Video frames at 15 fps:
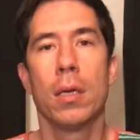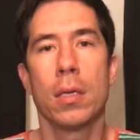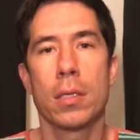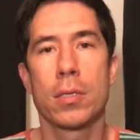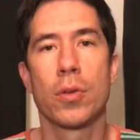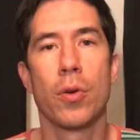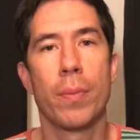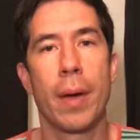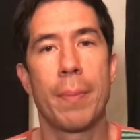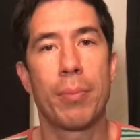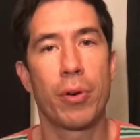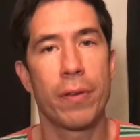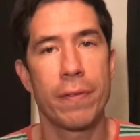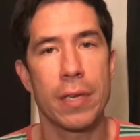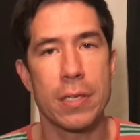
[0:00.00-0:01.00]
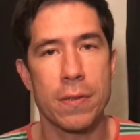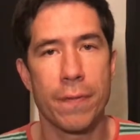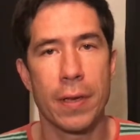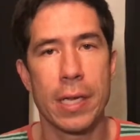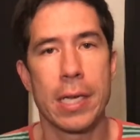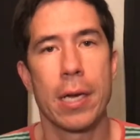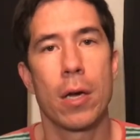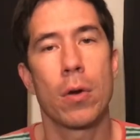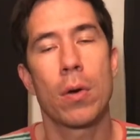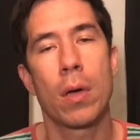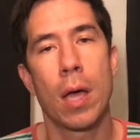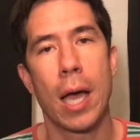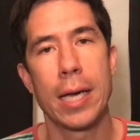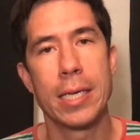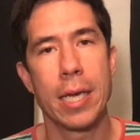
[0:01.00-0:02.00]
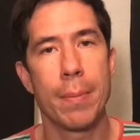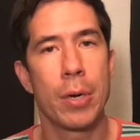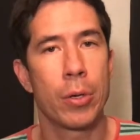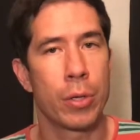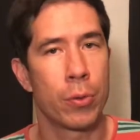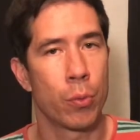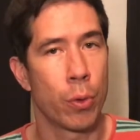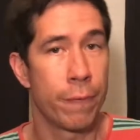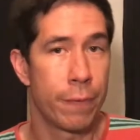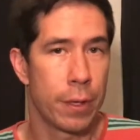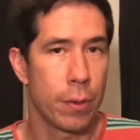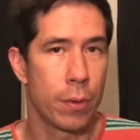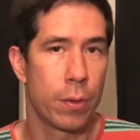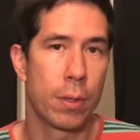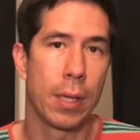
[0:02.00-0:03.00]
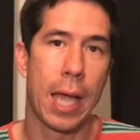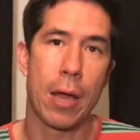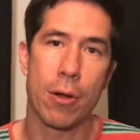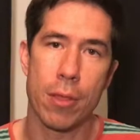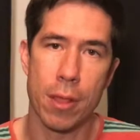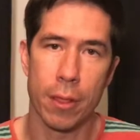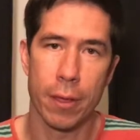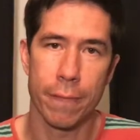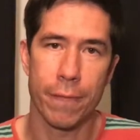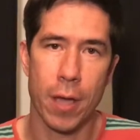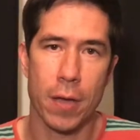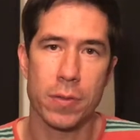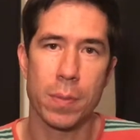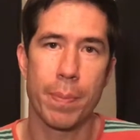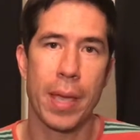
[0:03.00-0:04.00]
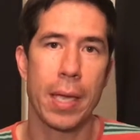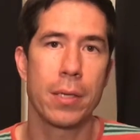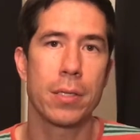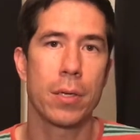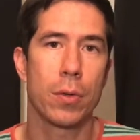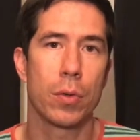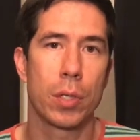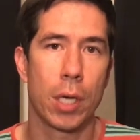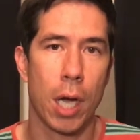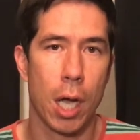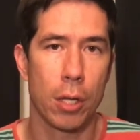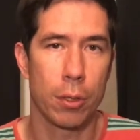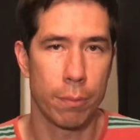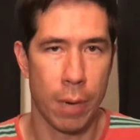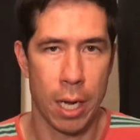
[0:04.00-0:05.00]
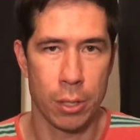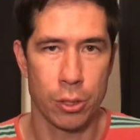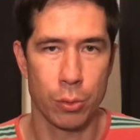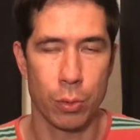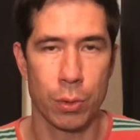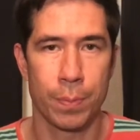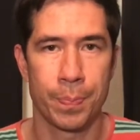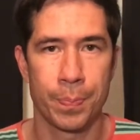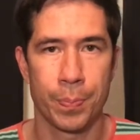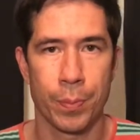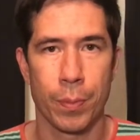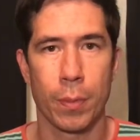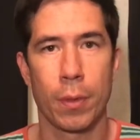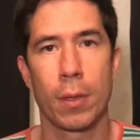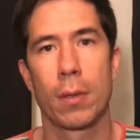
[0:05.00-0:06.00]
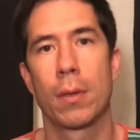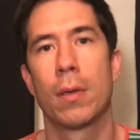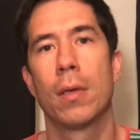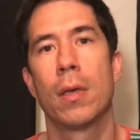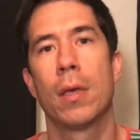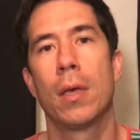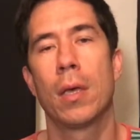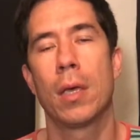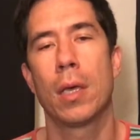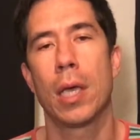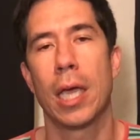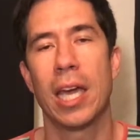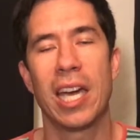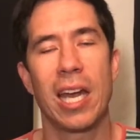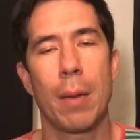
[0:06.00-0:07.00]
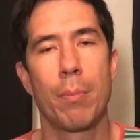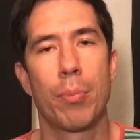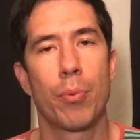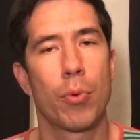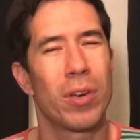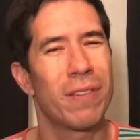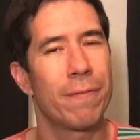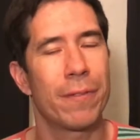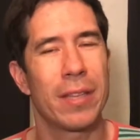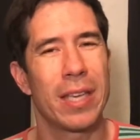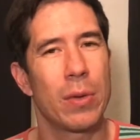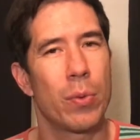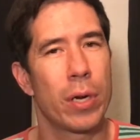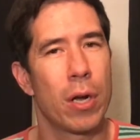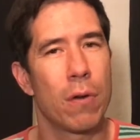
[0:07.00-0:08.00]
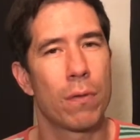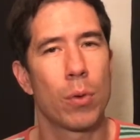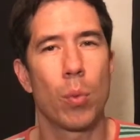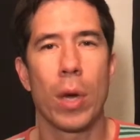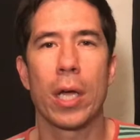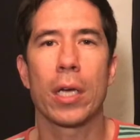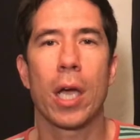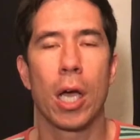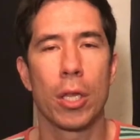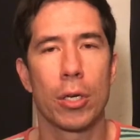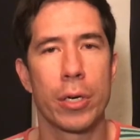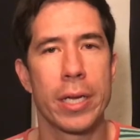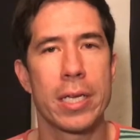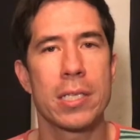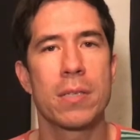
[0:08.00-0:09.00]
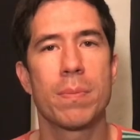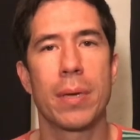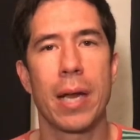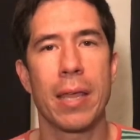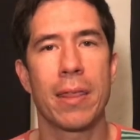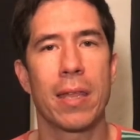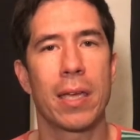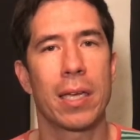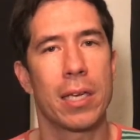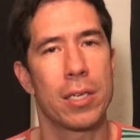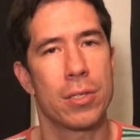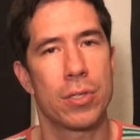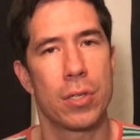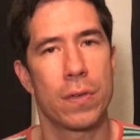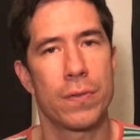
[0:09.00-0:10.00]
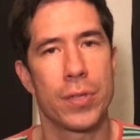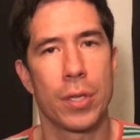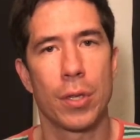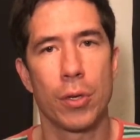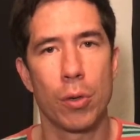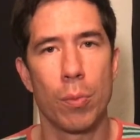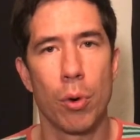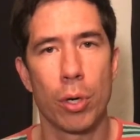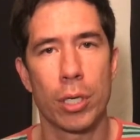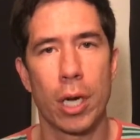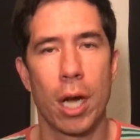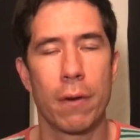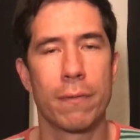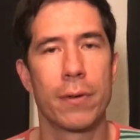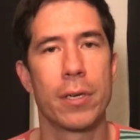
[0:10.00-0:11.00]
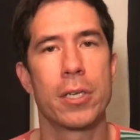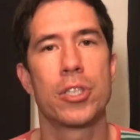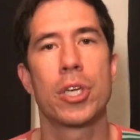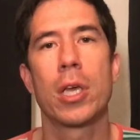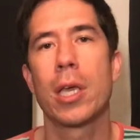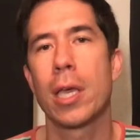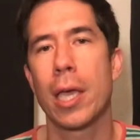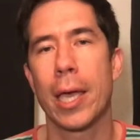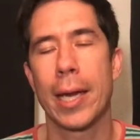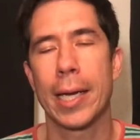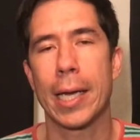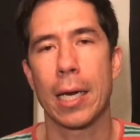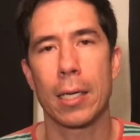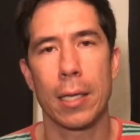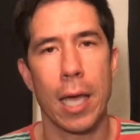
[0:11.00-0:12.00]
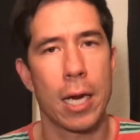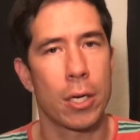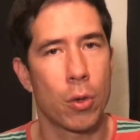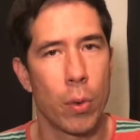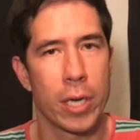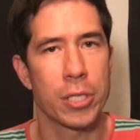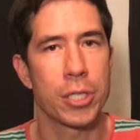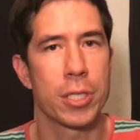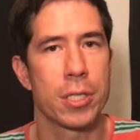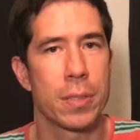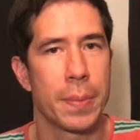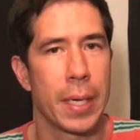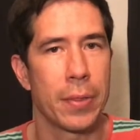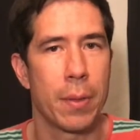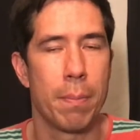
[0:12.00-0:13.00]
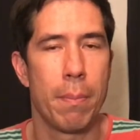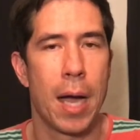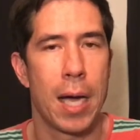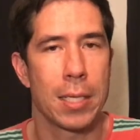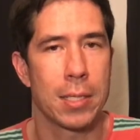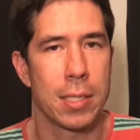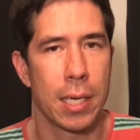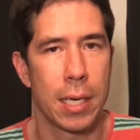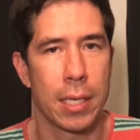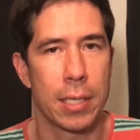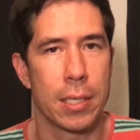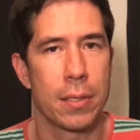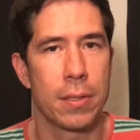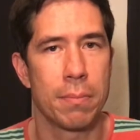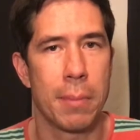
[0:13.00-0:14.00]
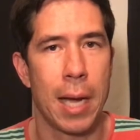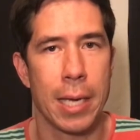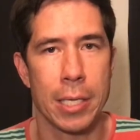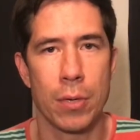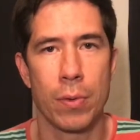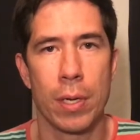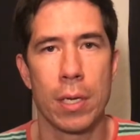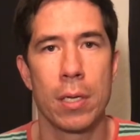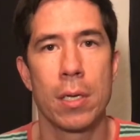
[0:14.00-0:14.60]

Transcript: So in my previous video, I demoed and reviewed Louder Than Liftoff's pentode color module. In it, I briefly went over what color is, but I think it deserves a little more coverage, and I got a lot of questions about the mods that I did to my unit.